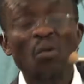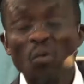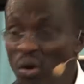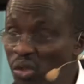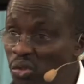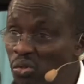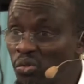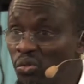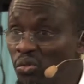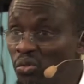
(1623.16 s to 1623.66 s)
what
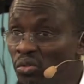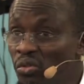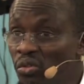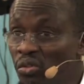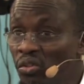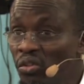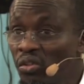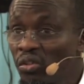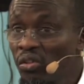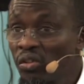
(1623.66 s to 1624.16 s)
to do.
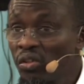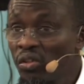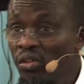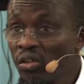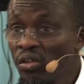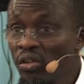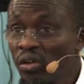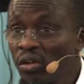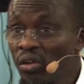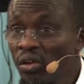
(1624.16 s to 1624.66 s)

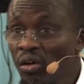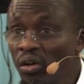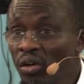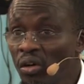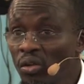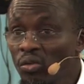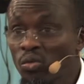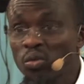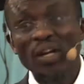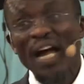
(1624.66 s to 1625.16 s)

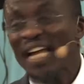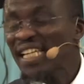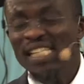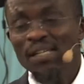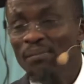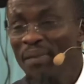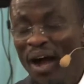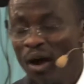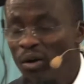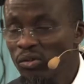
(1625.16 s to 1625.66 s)
To cast
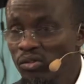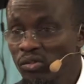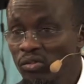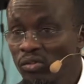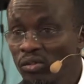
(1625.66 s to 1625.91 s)
him out.